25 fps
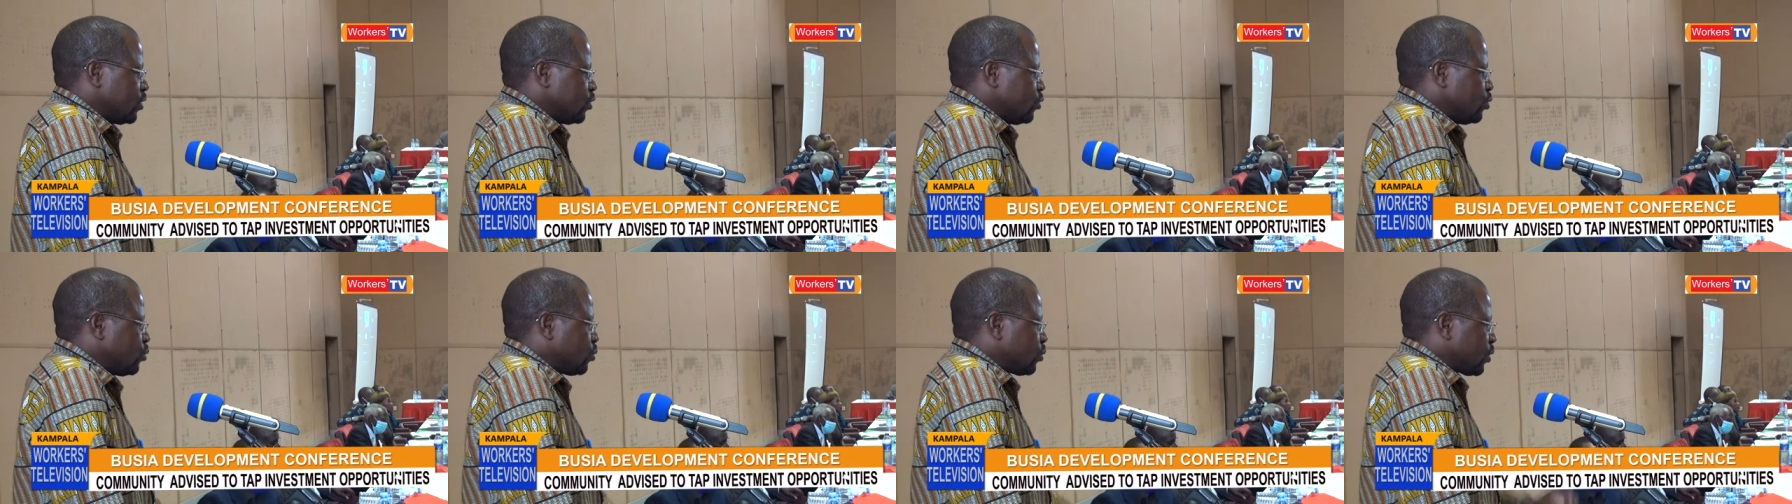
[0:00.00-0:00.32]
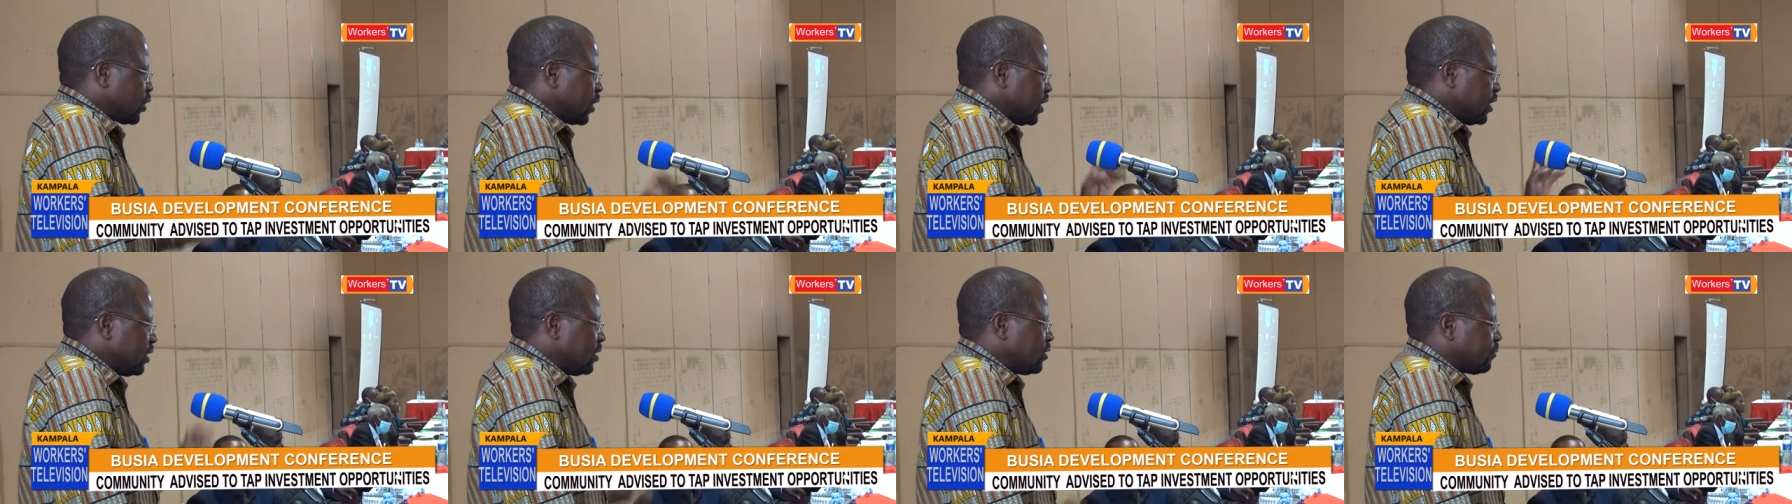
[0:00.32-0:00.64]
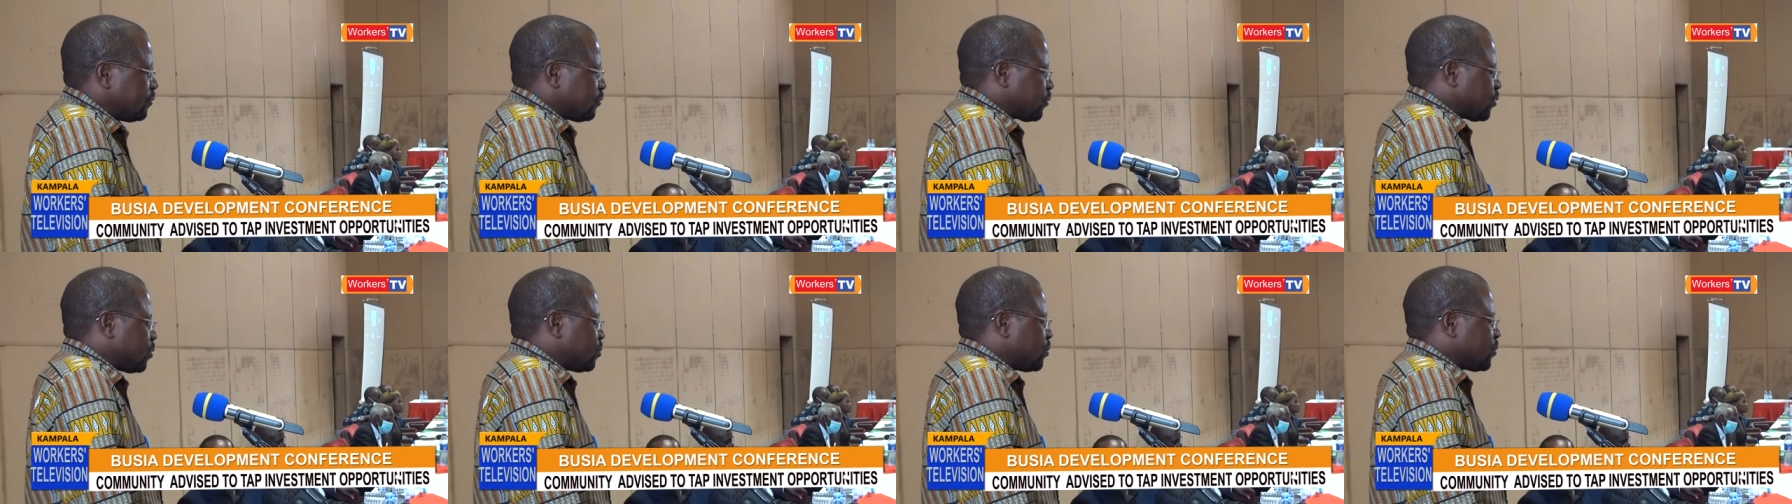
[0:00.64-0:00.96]
You
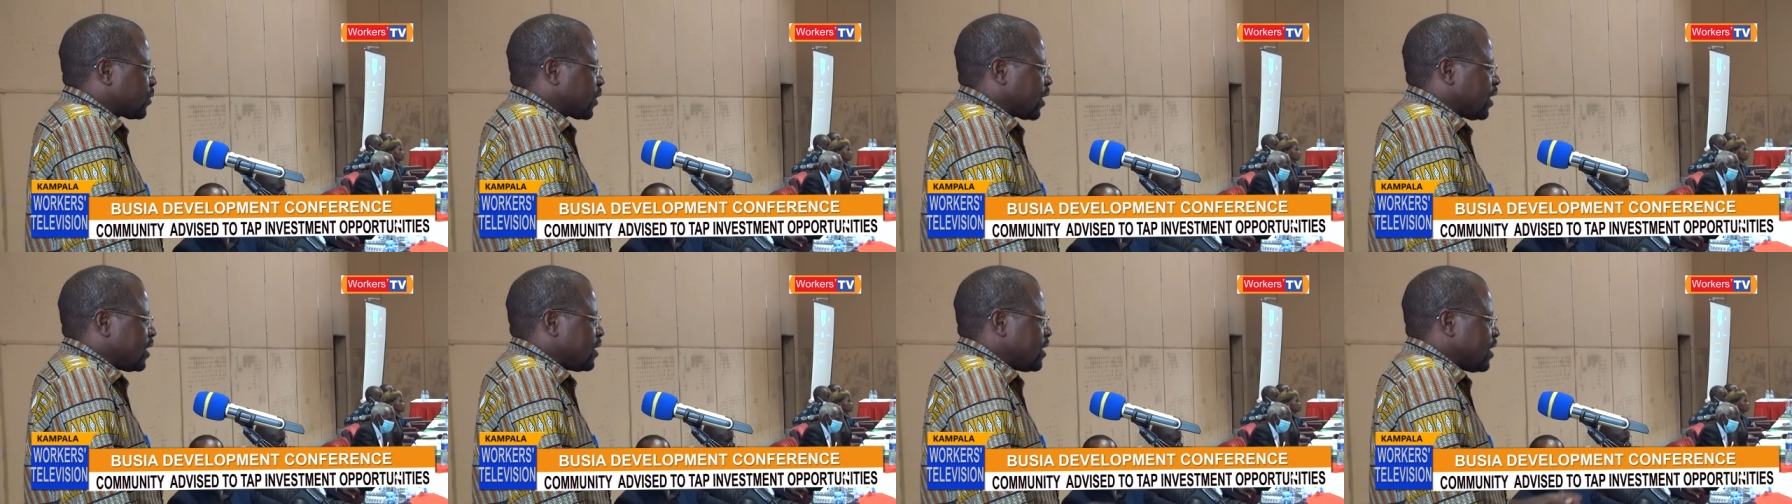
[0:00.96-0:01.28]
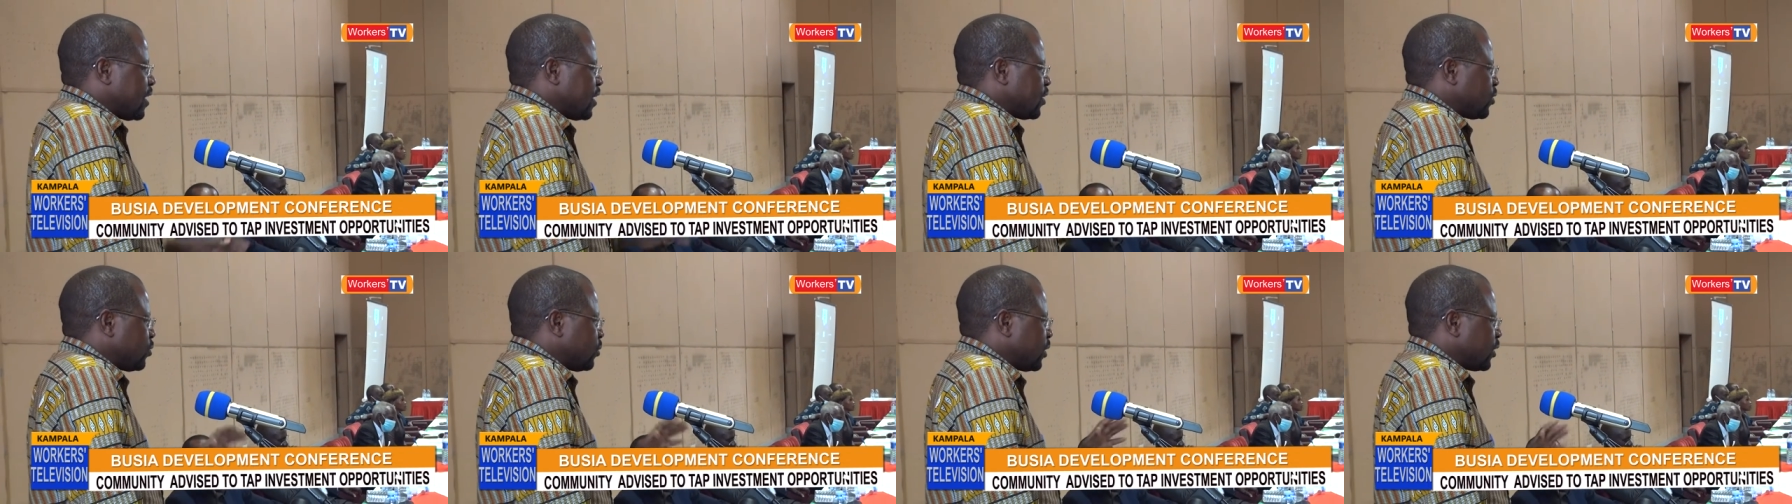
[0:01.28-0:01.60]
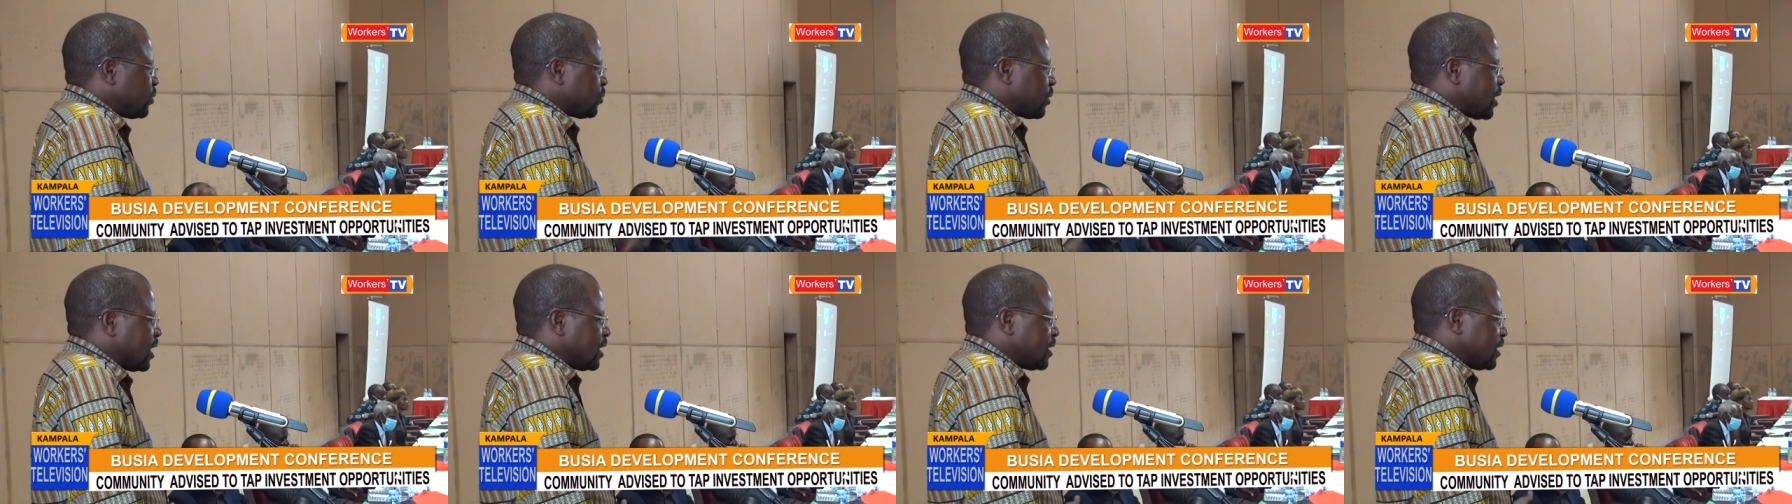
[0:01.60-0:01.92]
read from Kenya,
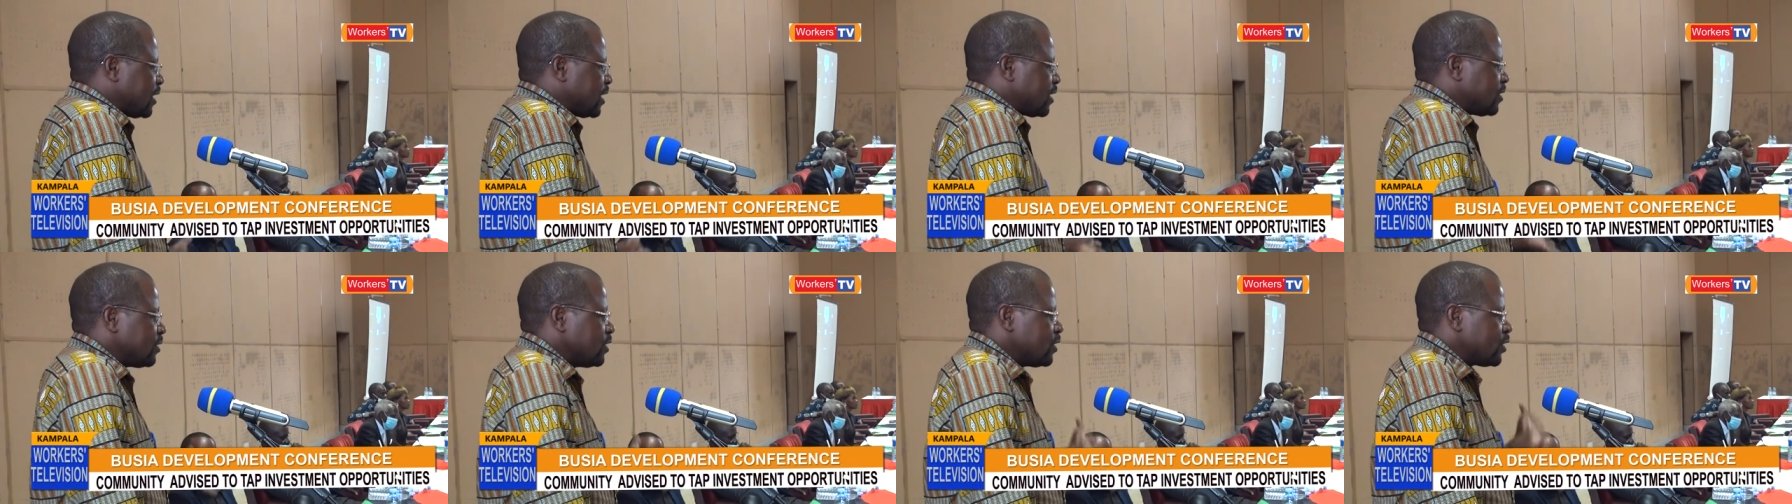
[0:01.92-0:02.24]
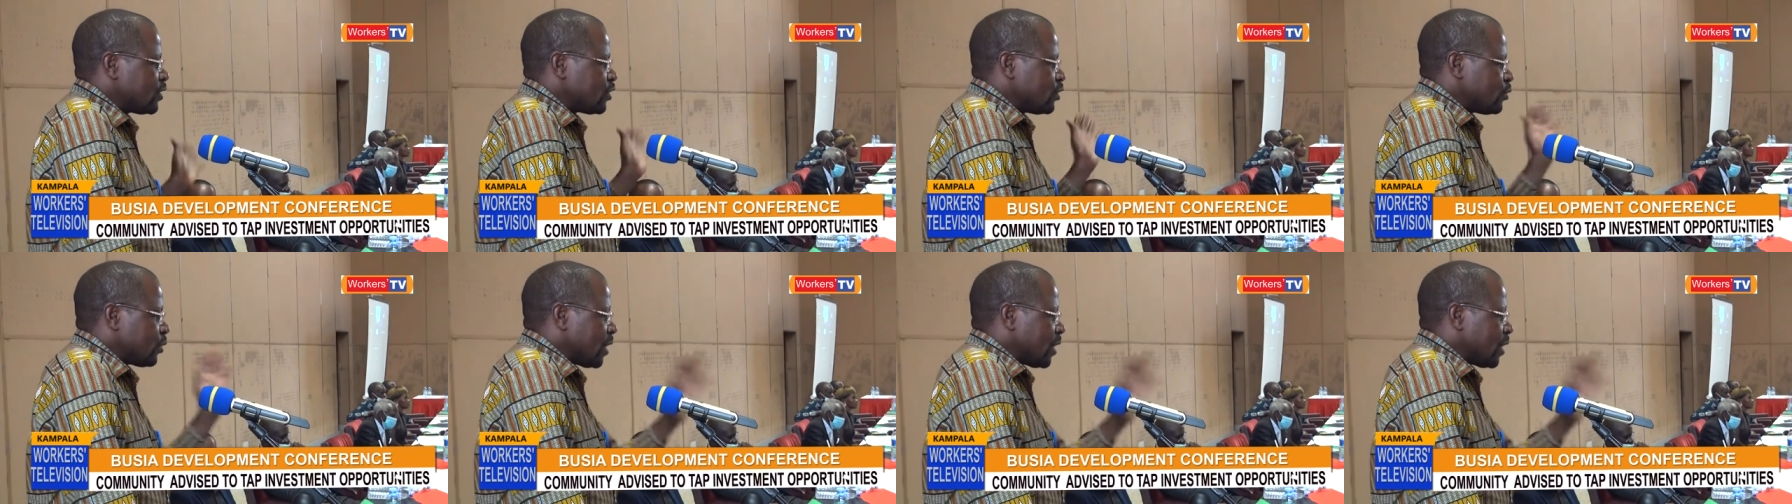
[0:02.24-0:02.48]
you're Uganda,